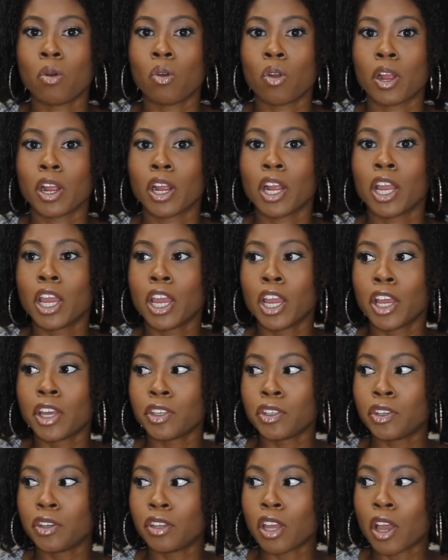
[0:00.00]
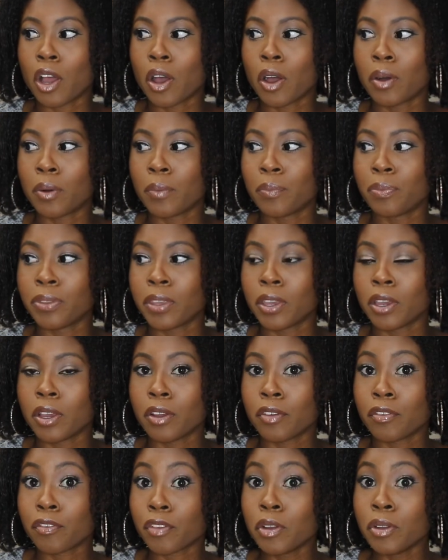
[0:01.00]
more, you know,
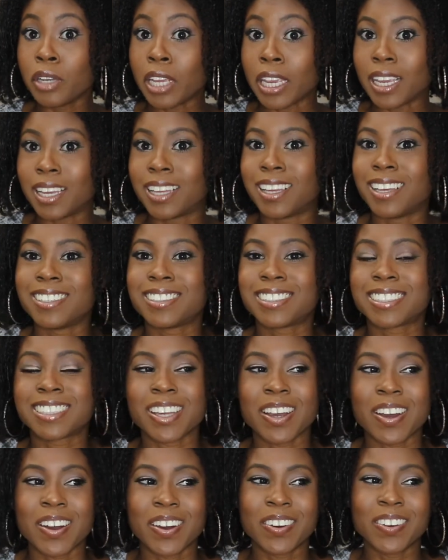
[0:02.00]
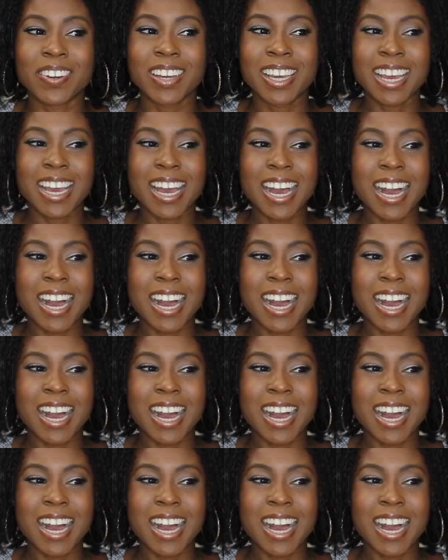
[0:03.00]
fruity. So